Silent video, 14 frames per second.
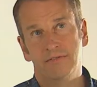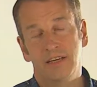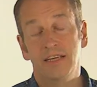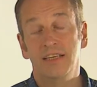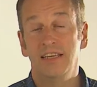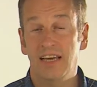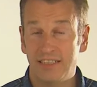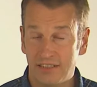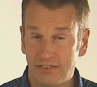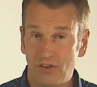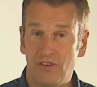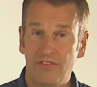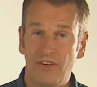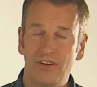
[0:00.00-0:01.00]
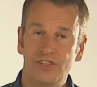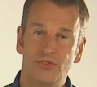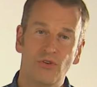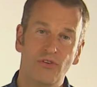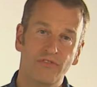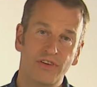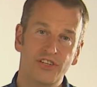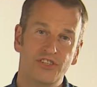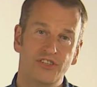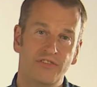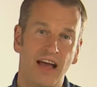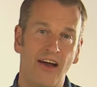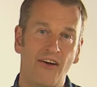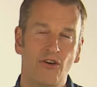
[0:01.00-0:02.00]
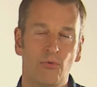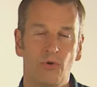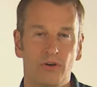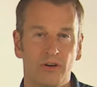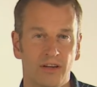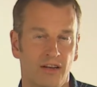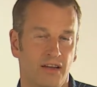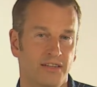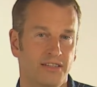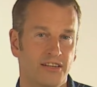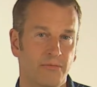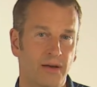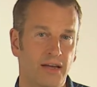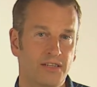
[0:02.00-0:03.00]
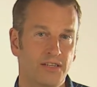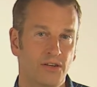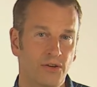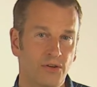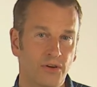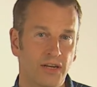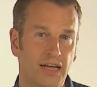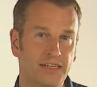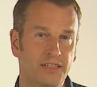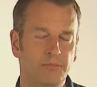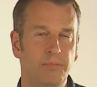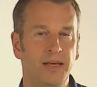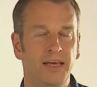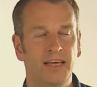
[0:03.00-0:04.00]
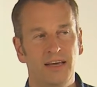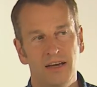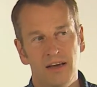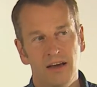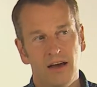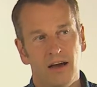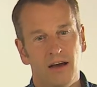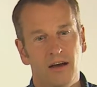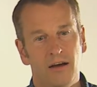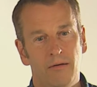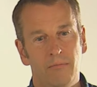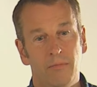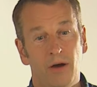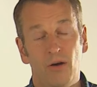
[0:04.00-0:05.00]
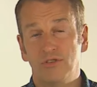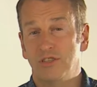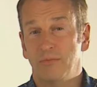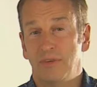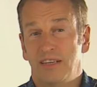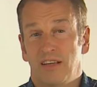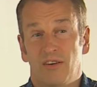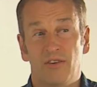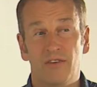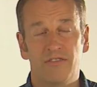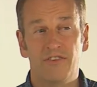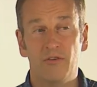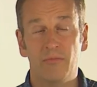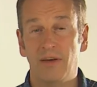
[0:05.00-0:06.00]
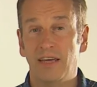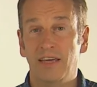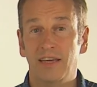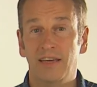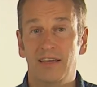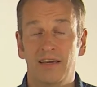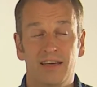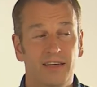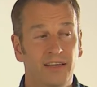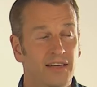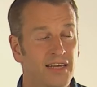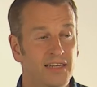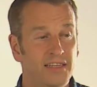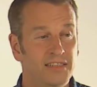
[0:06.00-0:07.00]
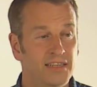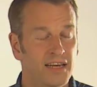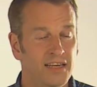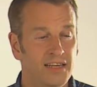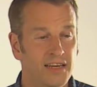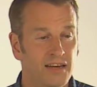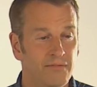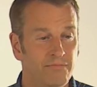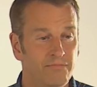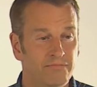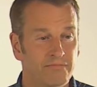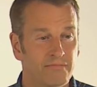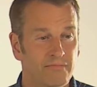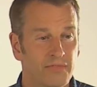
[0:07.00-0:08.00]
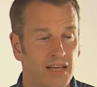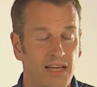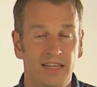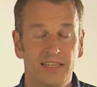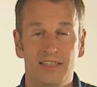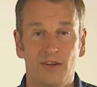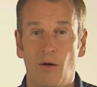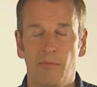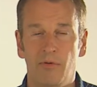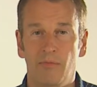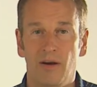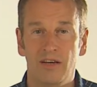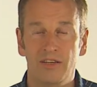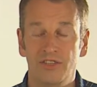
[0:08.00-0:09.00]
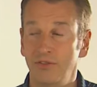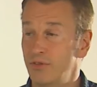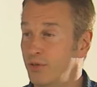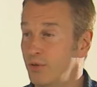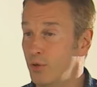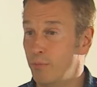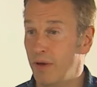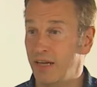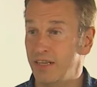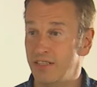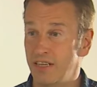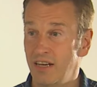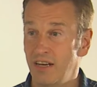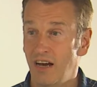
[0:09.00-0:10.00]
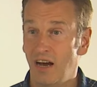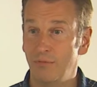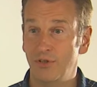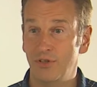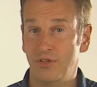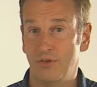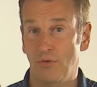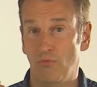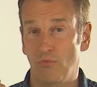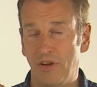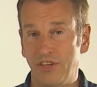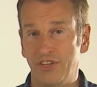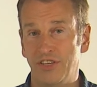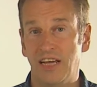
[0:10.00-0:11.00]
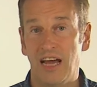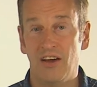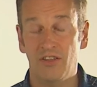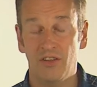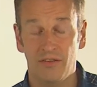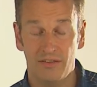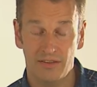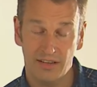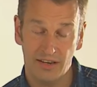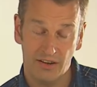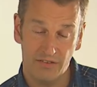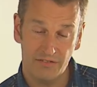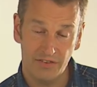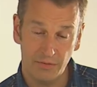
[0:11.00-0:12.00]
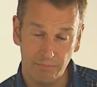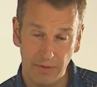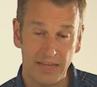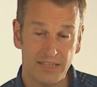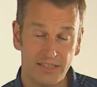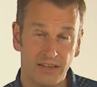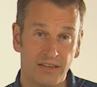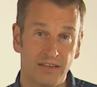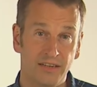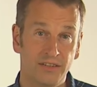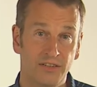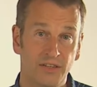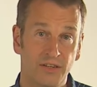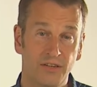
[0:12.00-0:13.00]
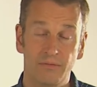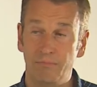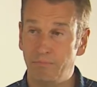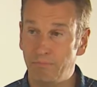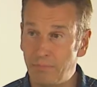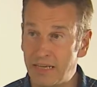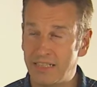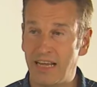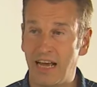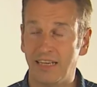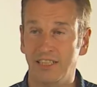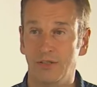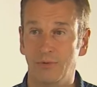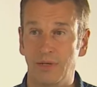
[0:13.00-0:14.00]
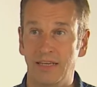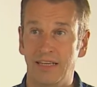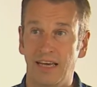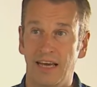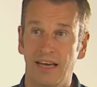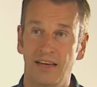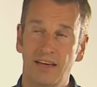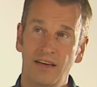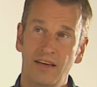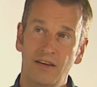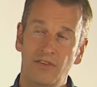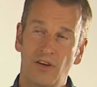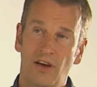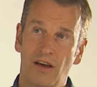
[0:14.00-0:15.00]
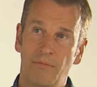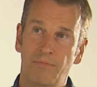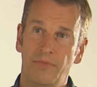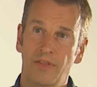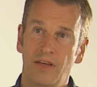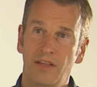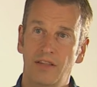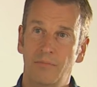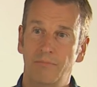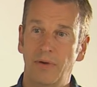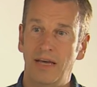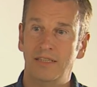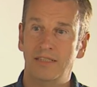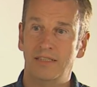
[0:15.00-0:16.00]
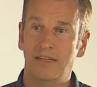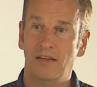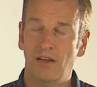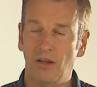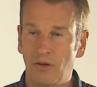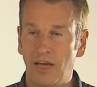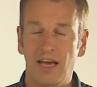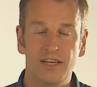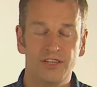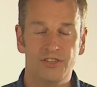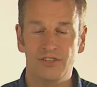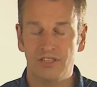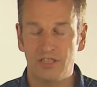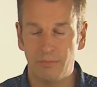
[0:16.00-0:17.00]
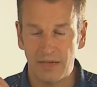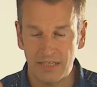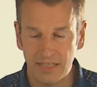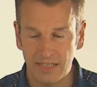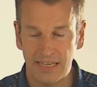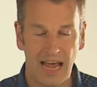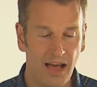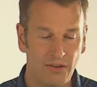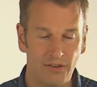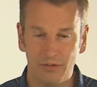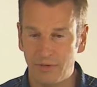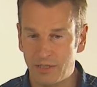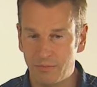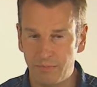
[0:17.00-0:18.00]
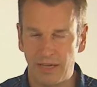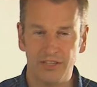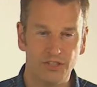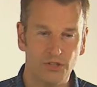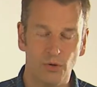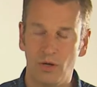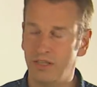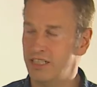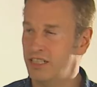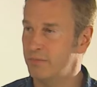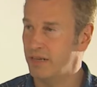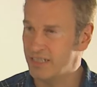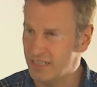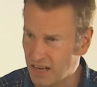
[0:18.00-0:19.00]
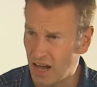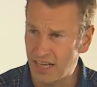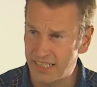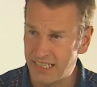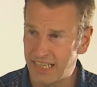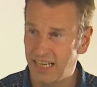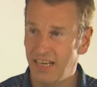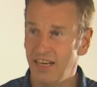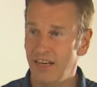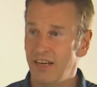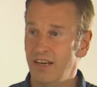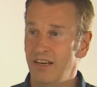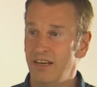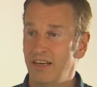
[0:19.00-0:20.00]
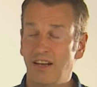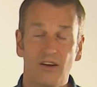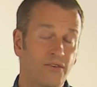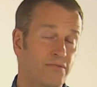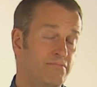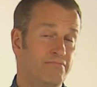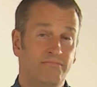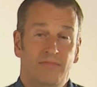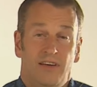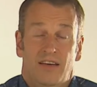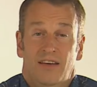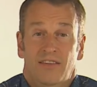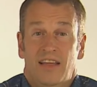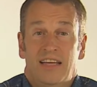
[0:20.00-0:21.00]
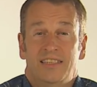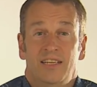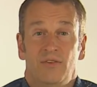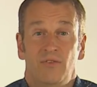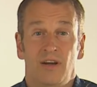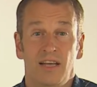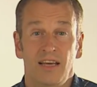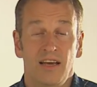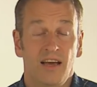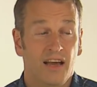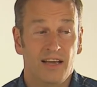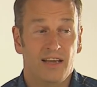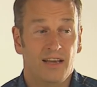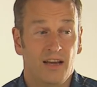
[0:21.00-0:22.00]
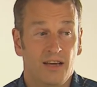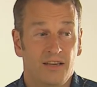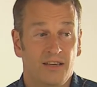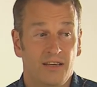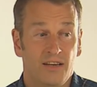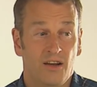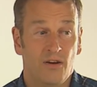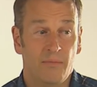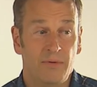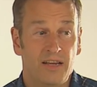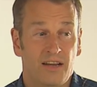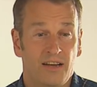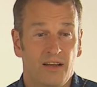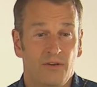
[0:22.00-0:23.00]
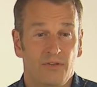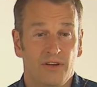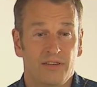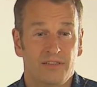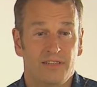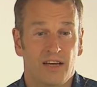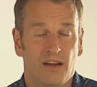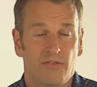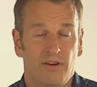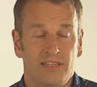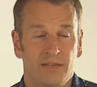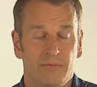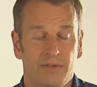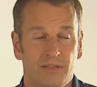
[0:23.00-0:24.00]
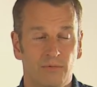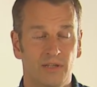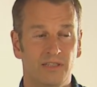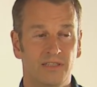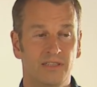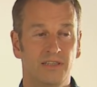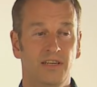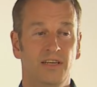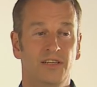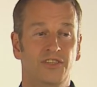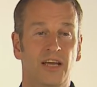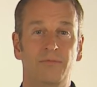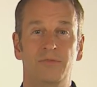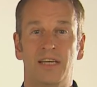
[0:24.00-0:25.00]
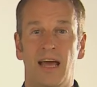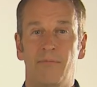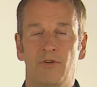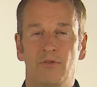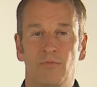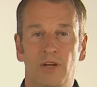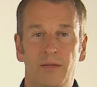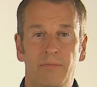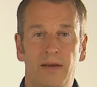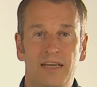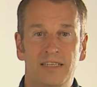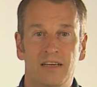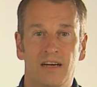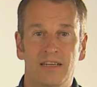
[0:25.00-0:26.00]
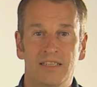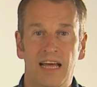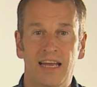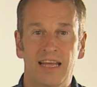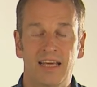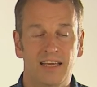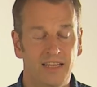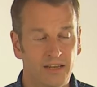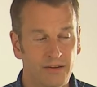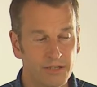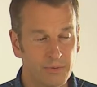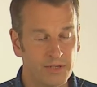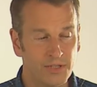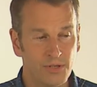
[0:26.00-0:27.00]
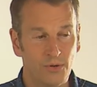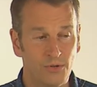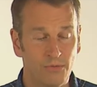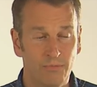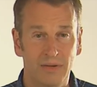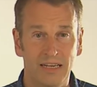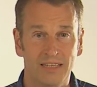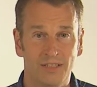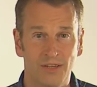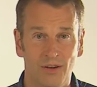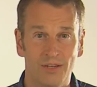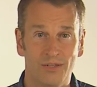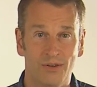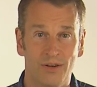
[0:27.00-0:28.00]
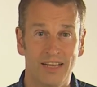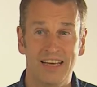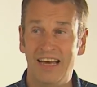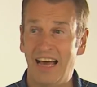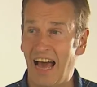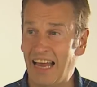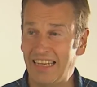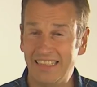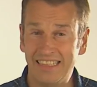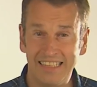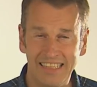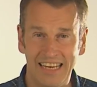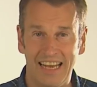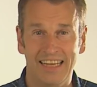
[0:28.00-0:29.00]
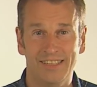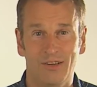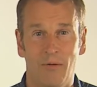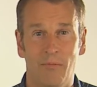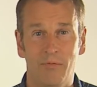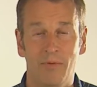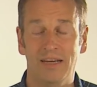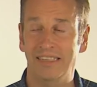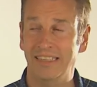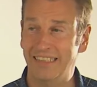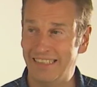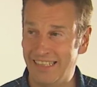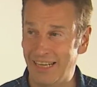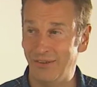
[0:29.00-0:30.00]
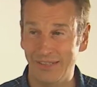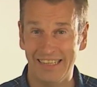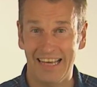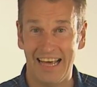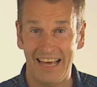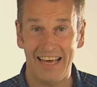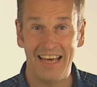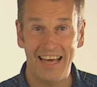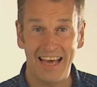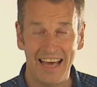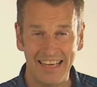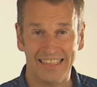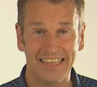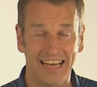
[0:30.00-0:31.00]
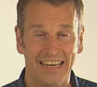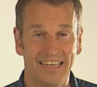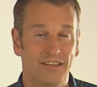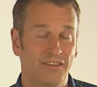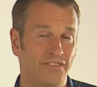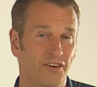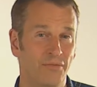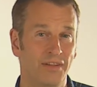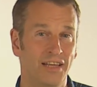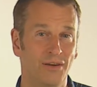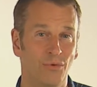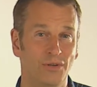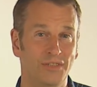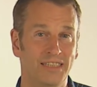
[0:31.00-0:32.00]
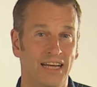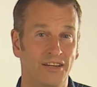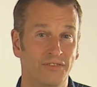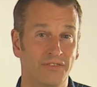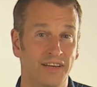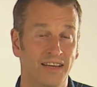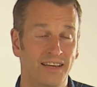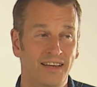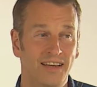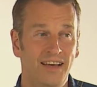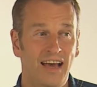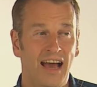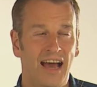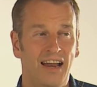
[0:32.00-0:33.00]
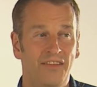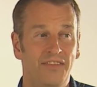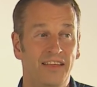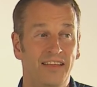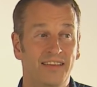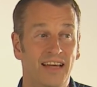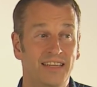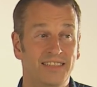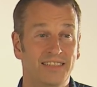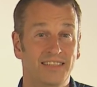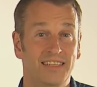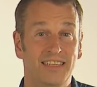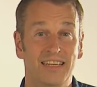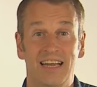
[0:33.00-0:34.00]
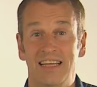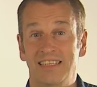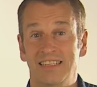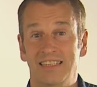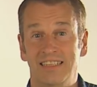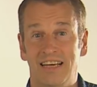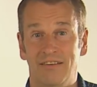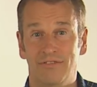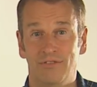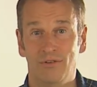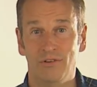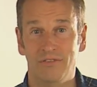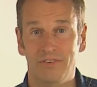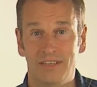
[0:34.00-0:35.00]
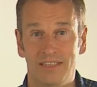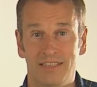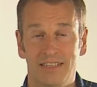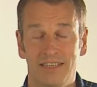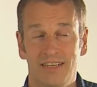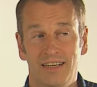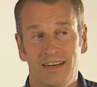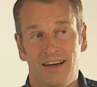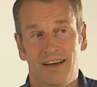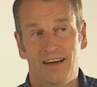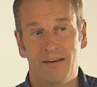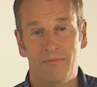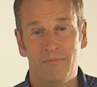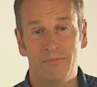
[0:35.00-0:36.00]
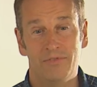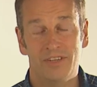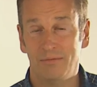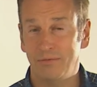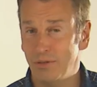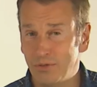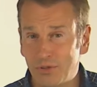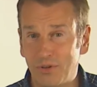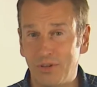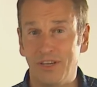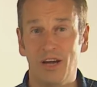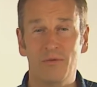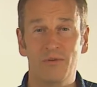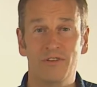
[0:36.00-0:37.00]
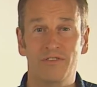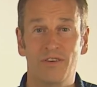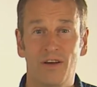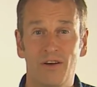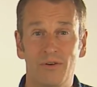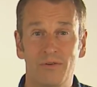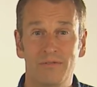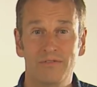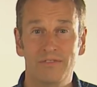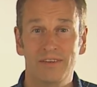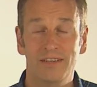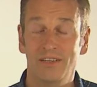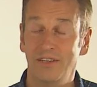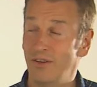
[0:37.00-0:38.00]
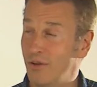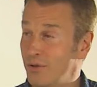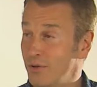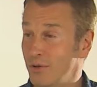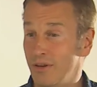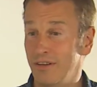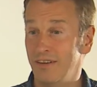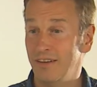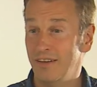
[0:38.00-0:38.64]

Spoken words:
Yes, I've got a very strong vision of how I want Kaleidoscope Man to look and to be. Ultimately though, filmmaking is it is a compromise. You do your best. I'm just reaching out, you know, for the best I can do, best actors we can get, the best locations, the best sound, the best picture quality, the best lighting. You know, that's it really. You know, I mean, I know that I read something once that James Cameron, when he made Titanic, you know, he spent $200 million on it and he still had to compromise. He still didn't get exactly the film that he wanted out of it. And I think there's a lesson in that for all of us. Sometimes you've got to go with the flow. You know, you've got to